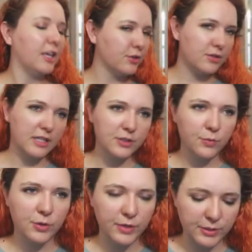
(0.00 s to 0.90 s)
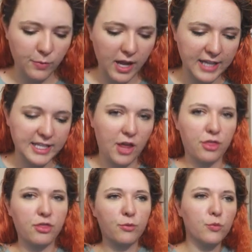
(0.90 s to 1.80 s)
This is one reason why I say
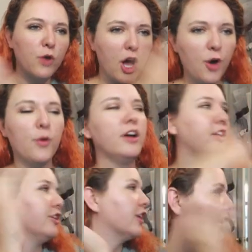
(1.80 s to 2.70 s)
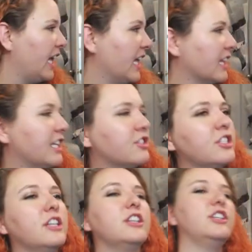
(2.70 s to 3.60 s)
throw your English
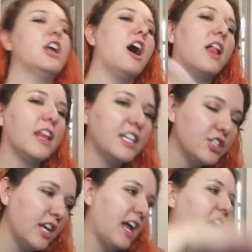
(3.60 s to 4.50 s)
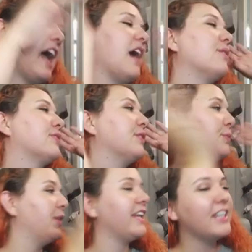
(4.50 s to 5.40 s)
knowledge out the
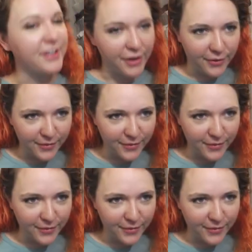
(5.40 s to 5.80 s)
window.